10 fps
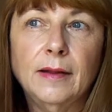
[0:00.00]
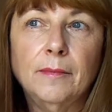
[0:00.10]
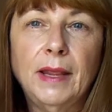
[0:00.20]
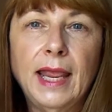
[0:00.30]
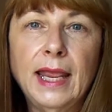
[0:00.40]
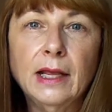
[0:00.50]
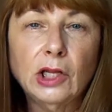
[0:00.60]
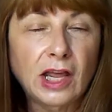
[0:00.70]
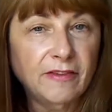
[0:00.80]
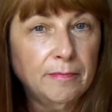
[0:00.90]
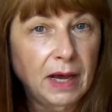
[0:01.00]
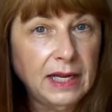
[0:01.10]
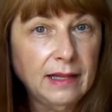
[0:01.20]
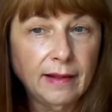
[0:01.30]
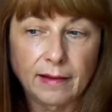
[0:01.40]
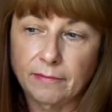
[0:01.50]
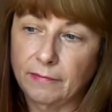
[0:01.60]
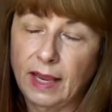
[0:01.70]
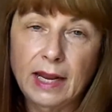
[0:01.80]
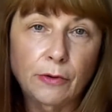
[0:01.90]
paying a lot of money, like
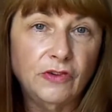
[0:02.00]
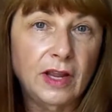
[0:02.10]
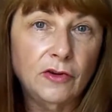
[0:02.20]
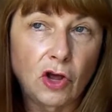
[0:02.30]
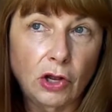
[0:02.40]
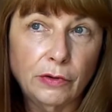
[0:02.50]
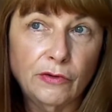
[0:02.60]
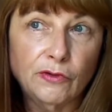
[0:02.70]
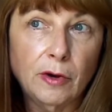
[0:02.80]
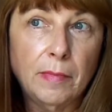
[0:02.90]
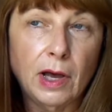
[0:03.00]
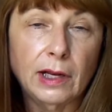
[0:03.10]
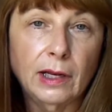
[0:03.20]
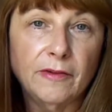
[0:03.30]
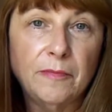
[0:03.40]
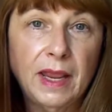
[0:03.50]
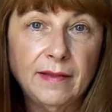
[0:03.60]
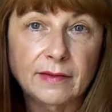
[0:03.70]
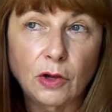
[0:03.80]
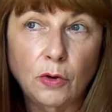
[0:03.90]
$8 or $10 for a bottle of
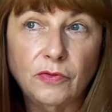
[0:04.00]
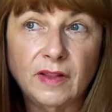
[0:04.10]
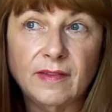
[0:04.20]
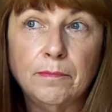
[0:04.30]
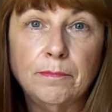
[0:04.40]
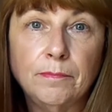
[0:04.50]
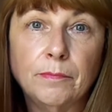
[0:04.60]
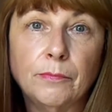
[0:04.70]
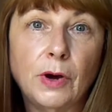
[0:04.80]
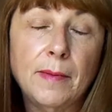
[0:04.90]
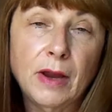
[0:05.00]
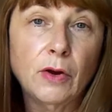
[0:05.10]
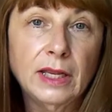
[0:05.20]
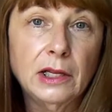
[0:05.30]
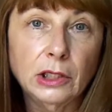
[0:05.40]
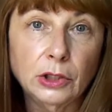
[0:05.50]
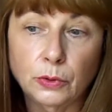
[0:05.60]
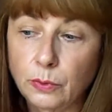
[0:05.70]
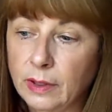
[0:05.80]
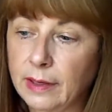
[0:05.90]
base coat that's primarily
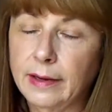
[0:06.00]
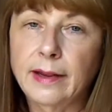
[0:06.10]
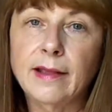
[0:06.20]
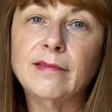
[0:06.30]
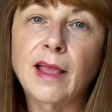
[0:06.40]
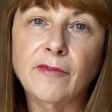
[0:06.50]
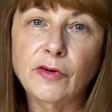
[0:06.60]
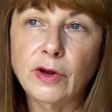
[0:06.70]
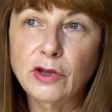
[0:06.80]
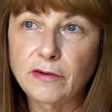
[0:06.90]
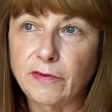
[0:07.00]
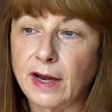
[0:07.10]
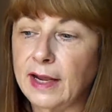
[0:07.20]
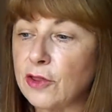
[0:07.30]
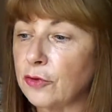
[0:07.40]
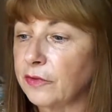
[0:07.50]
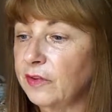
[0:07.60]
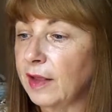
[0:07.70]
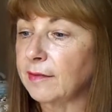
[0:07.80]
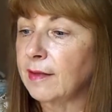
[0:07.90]
glue, is not very good financial
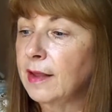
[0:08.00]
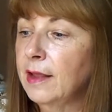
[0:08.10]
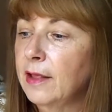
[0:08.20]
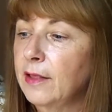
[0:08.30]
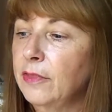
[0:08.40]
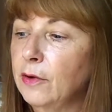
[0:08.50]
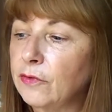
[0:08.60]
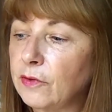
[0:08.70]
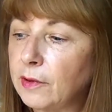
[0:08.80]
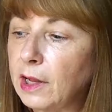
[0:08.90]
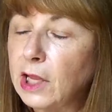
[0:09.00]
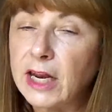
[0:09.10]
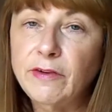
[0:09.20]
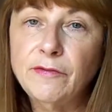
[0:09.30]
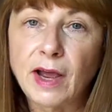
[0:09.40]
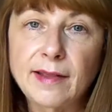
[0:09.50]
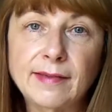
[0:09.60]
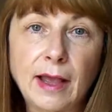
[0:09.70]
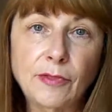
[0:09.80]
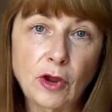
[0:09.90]
sense. There's a lot of
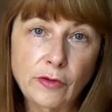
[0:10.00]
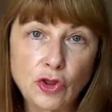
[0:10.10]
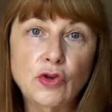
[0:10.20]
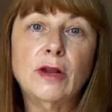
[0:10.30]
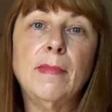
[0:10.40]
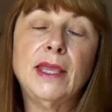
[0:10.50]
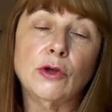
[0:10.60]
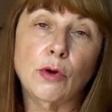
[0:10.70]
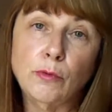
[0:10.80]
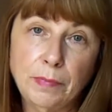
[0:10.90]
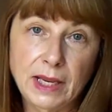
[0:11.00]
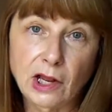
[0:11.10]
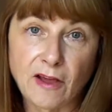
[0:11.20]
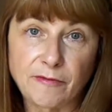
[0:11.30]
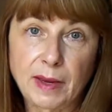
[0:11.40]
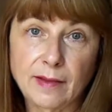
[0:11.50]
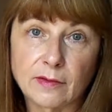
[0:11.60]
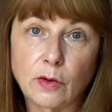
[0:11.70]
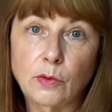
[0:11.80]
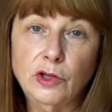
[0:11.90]
advice out there that you can make your own peel-off base
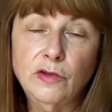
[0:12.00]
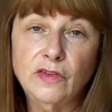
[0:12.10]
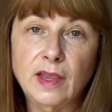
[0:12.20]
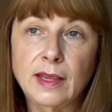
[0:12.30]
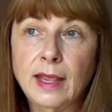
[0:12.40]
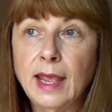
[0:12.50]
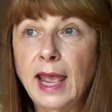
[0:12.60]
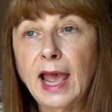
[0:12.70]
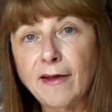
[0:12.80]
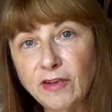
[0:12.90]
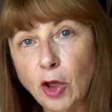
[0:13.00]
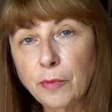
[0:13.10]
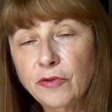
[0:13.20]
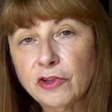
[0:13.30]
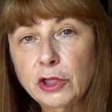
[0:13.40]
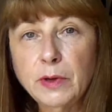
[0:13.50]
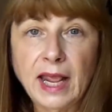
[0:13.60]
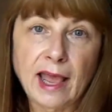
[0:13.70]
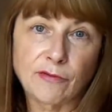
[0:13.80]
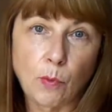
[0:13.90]
coat using half Elmer's glue and
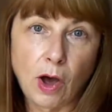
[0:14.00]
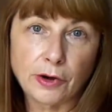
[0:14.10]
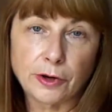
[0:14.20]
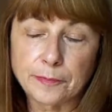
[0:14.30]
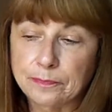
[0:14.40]
half water.